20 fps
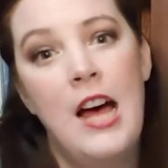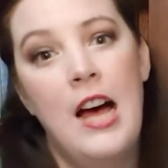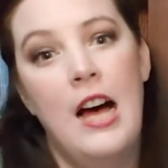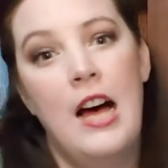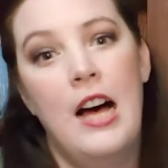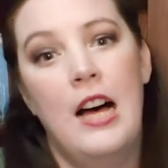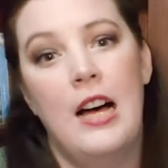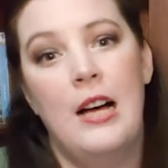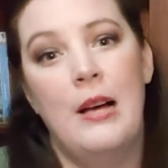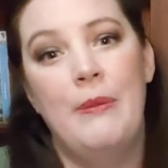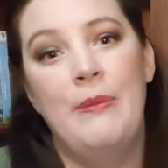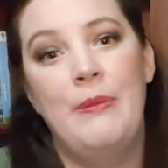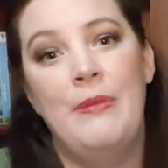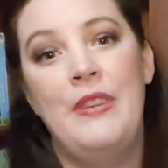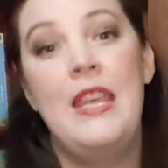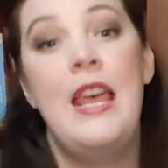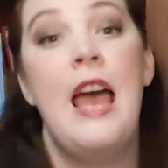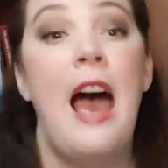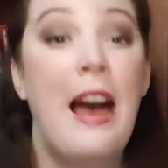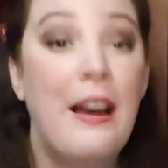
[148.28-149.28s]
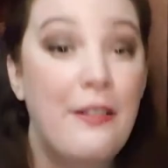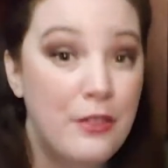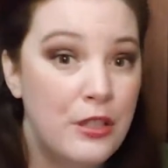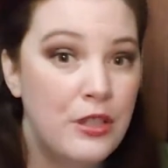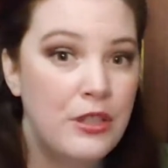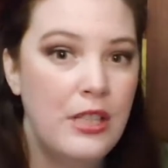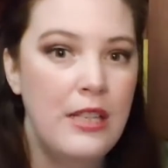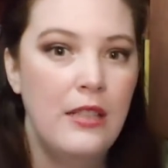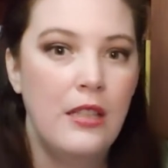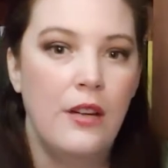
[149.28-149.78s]
The
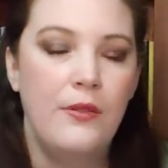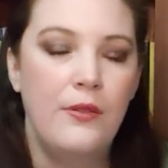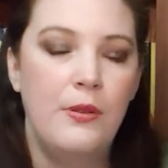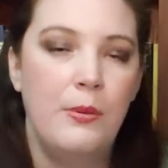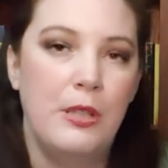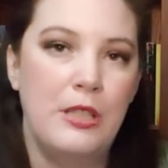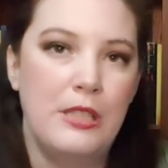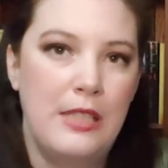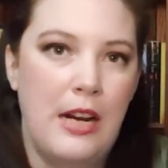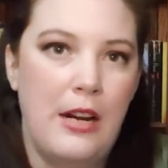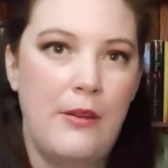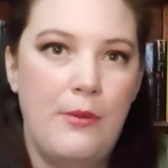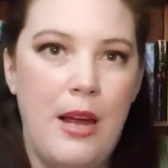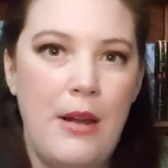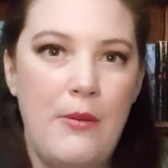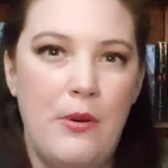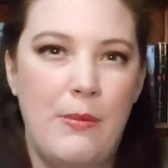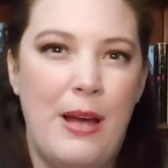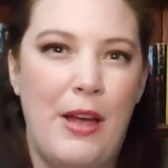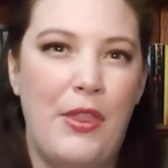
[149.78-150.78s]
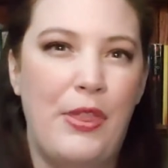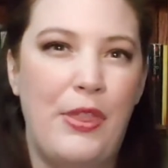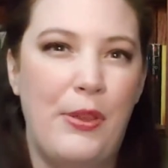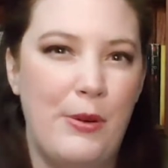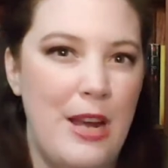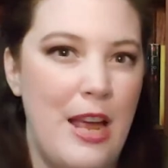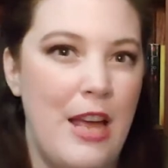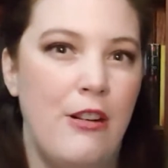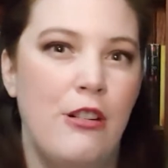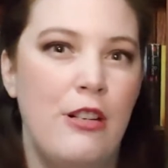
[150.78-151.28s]
average length of the books that I read were about
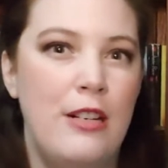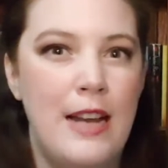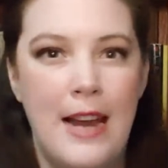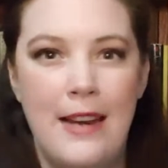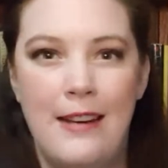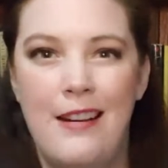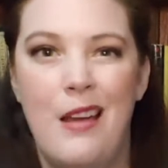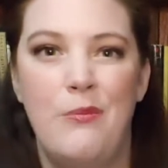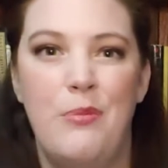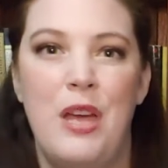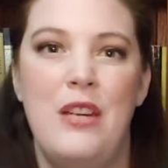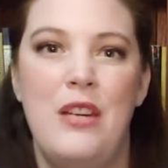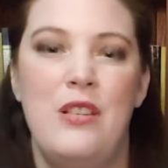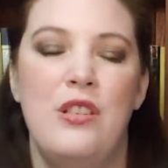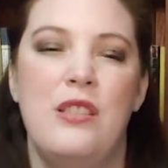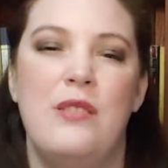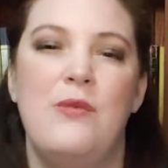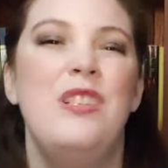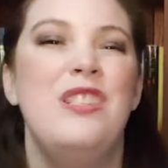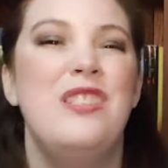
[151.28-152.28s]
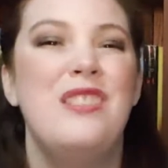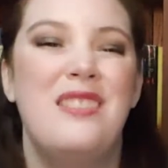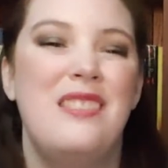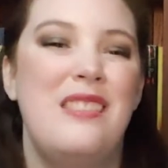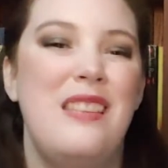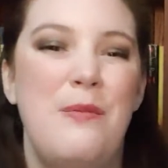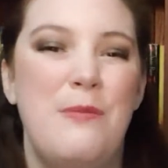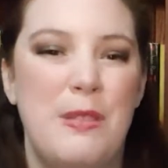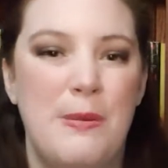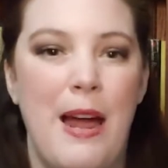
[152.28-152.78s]
399 pages, which
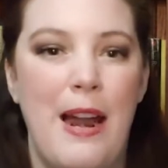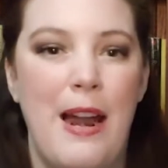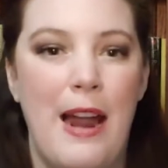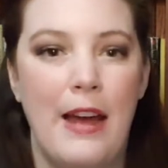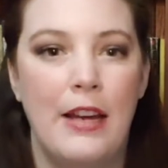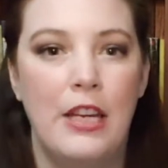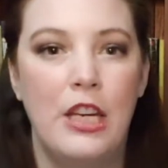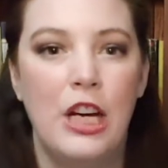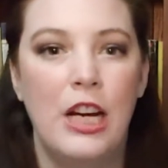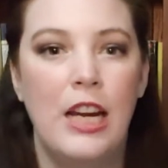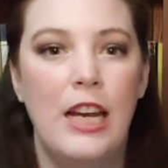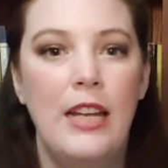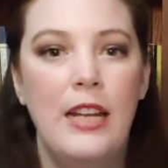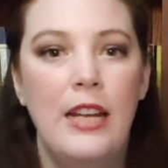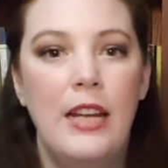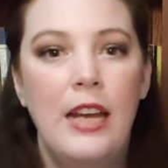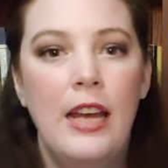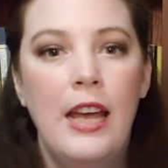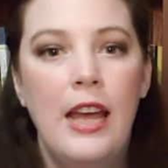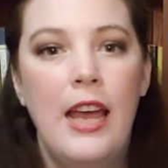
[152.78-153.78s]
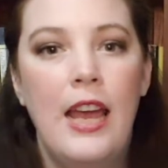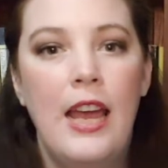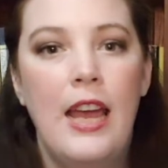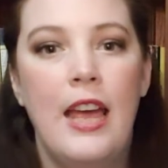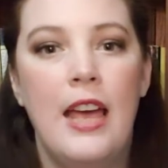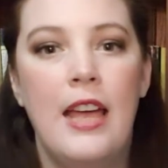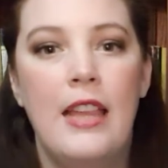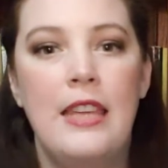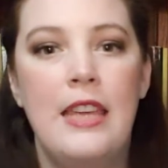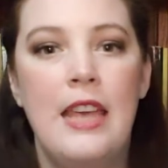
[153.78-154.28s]
seems about accurate.
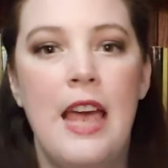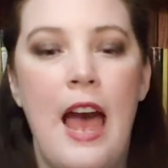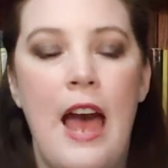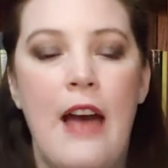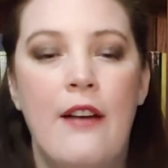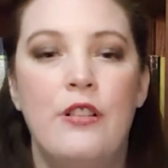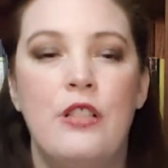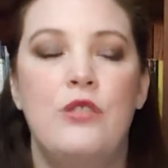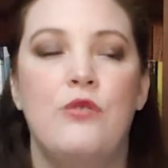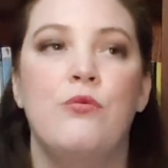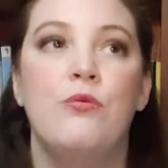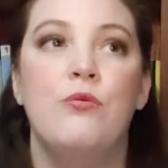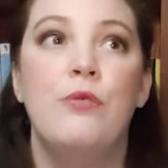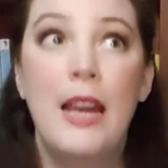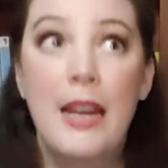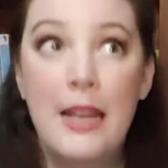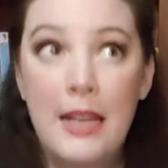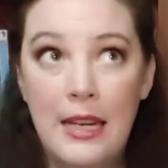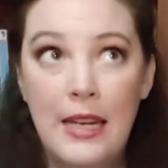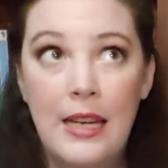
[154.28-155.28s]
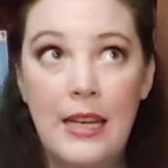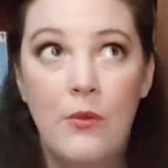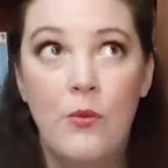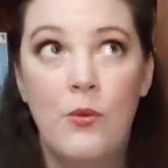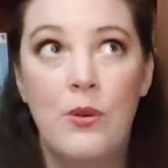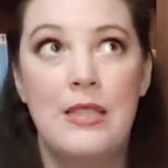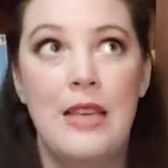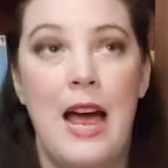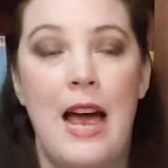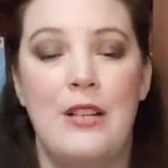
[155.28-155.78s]
And the average rating
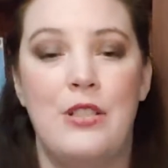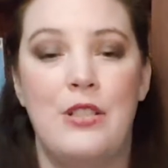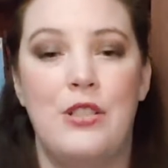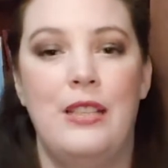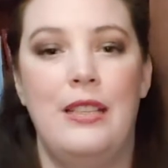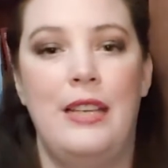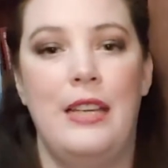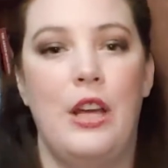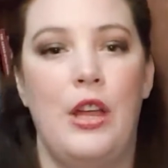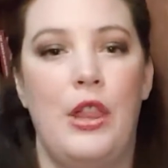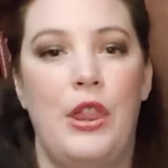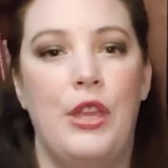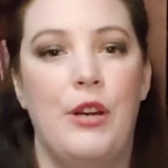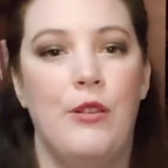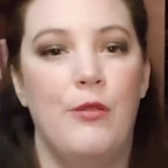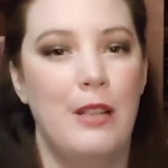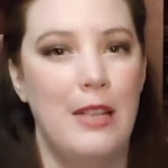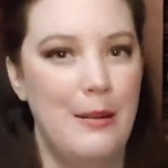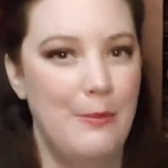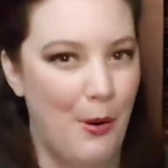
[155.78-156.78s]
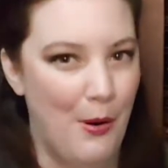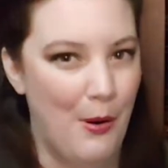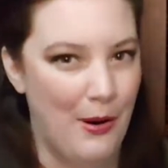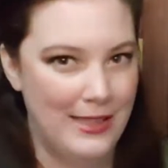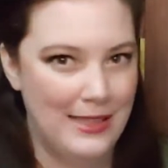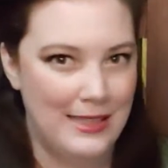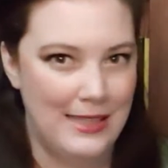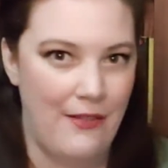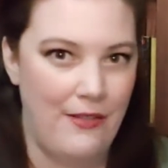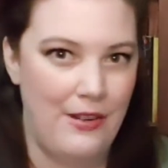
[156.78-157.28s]
was actually like a
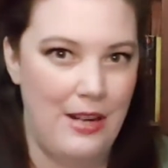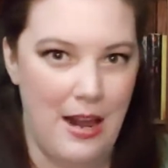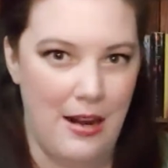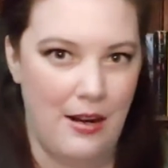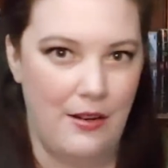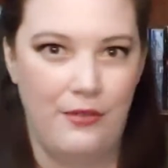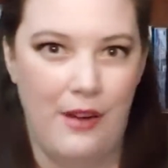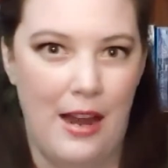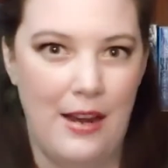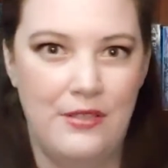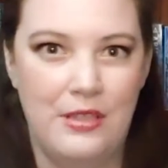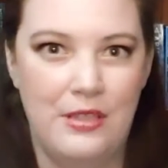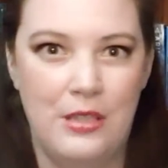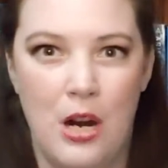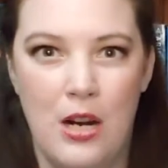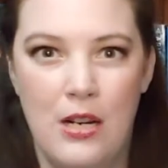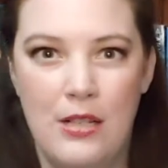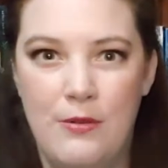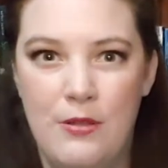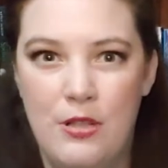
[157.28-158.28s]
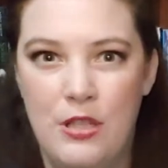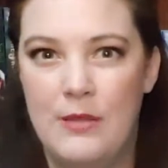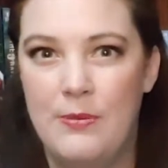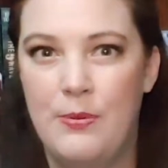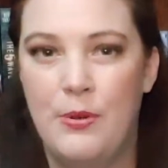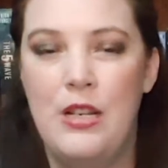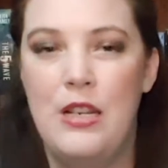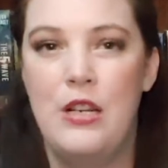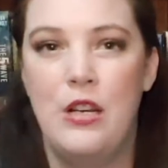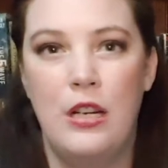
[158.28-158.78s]
3.7 out of 5 stars, which is
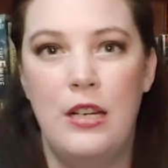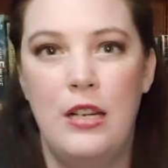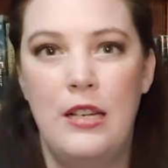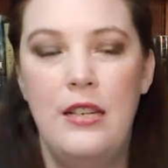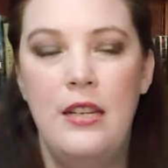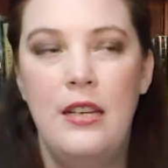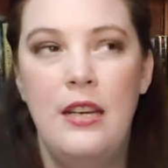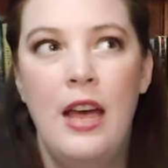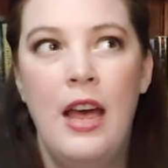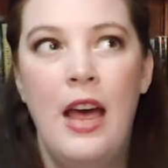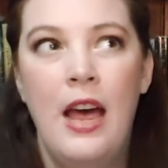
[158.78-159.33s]
pretty good.